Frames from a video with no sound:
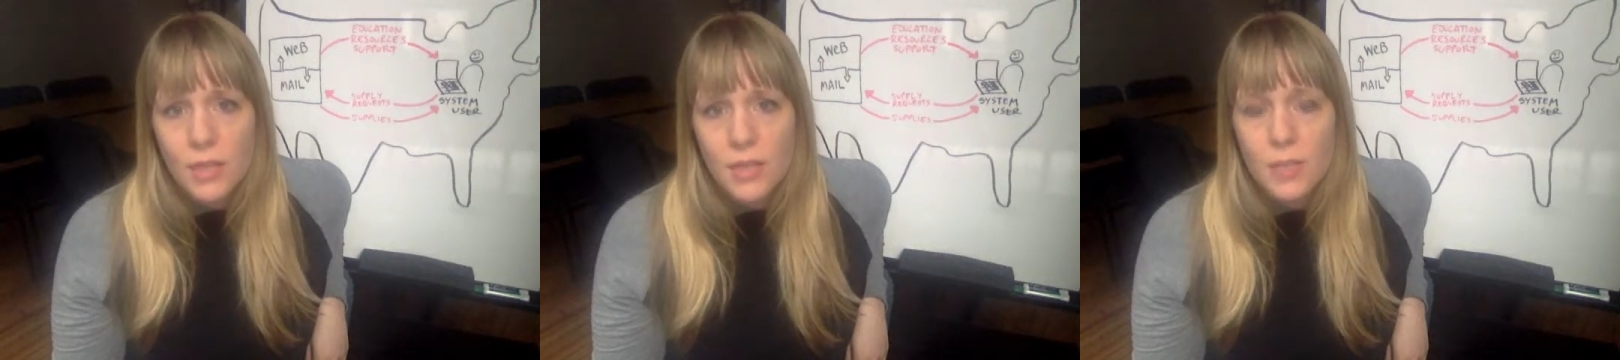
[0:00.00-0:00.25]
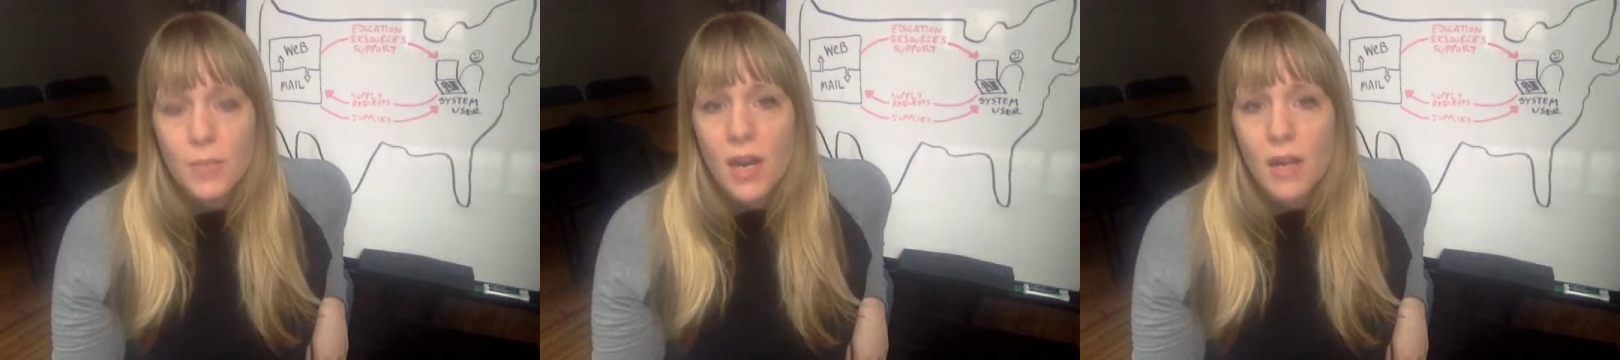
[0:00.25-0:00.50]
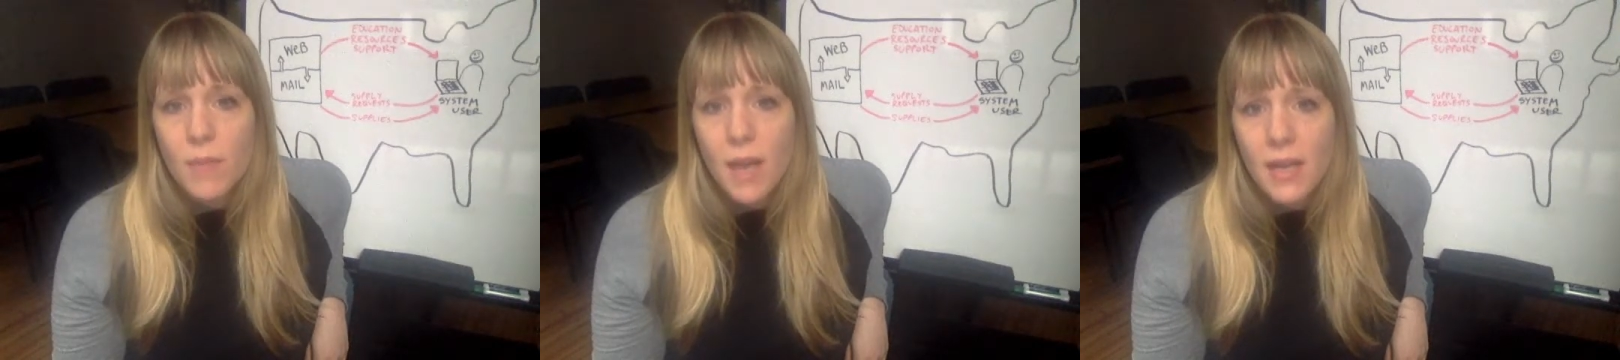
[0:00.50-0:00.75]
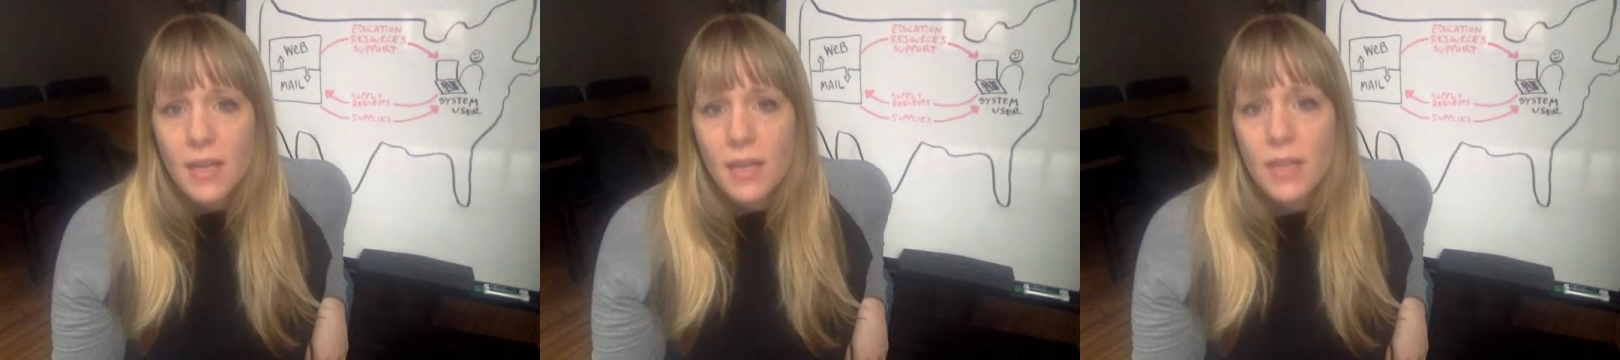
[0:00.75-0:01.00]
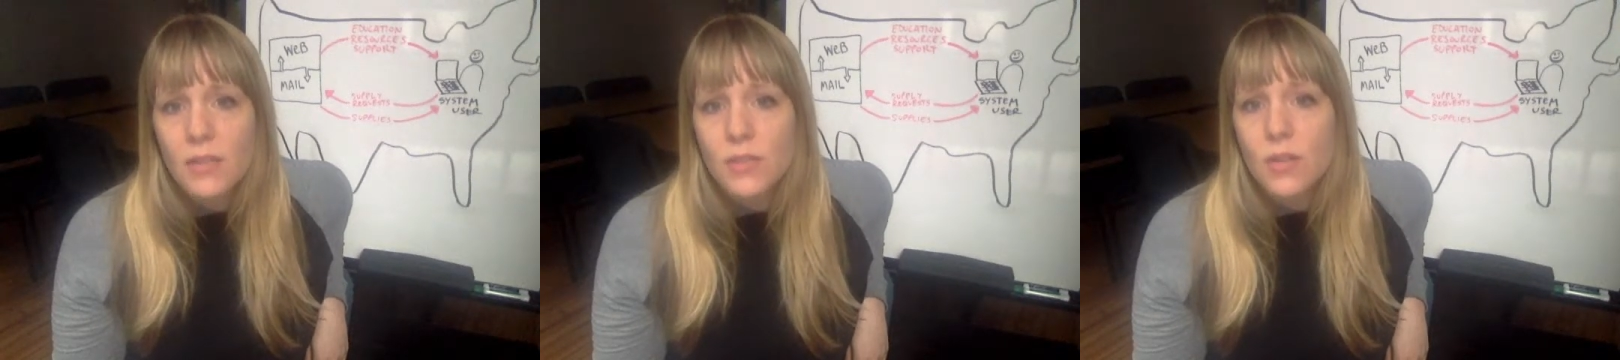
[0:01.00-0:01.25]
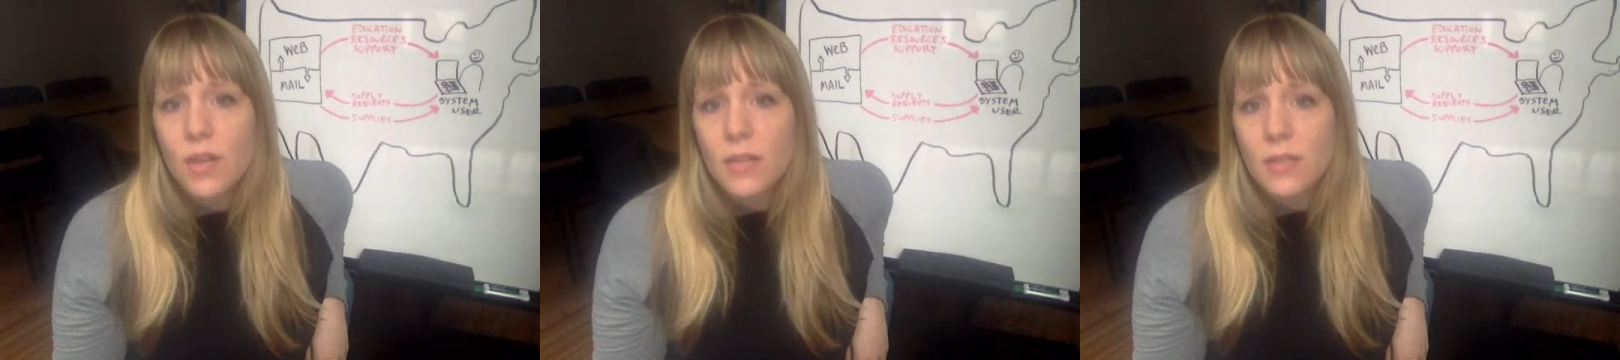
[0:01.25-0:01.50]
It's pragmatic and it's
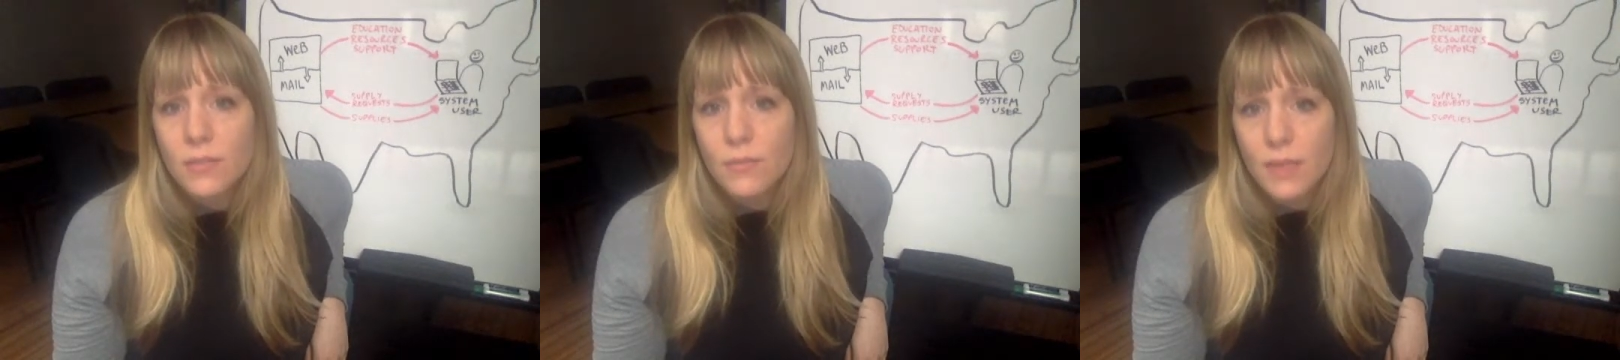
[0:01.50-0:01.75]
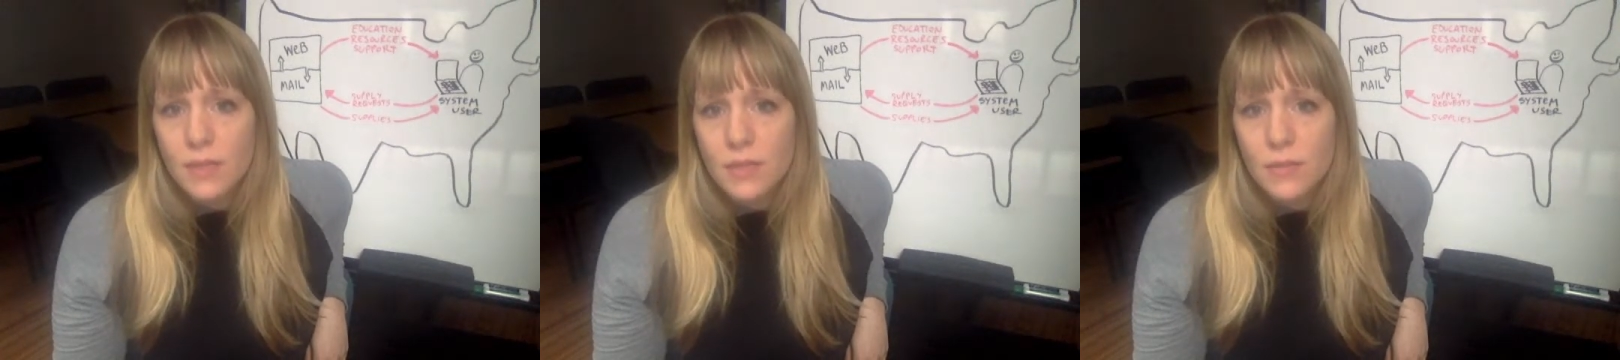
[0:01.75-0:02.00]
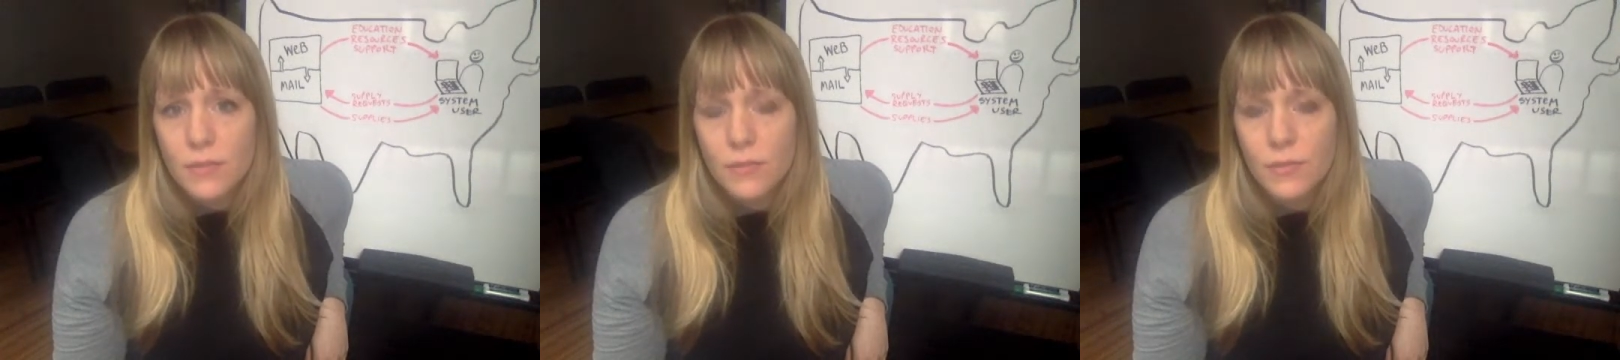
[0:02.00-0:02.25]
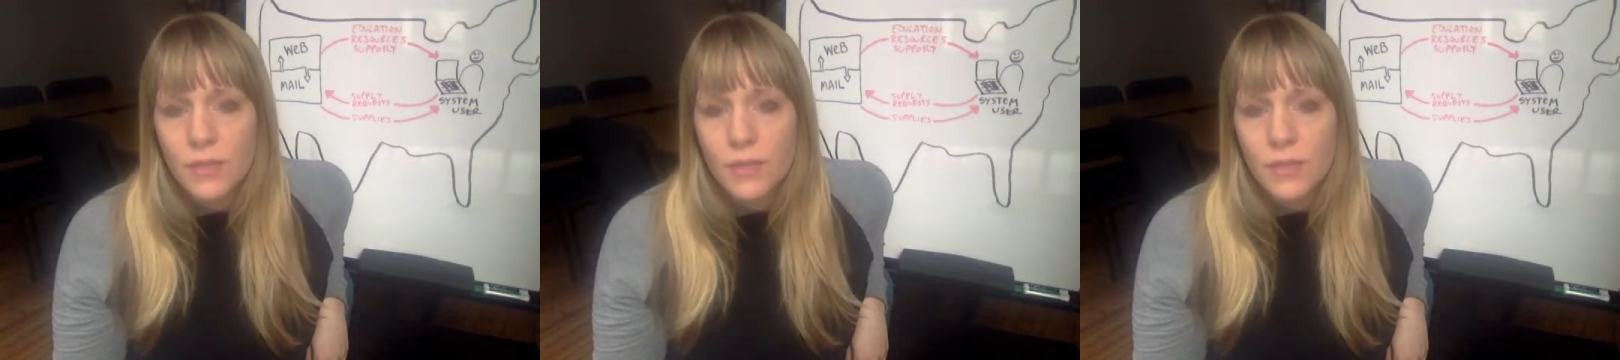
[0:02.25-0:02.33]
cost effective.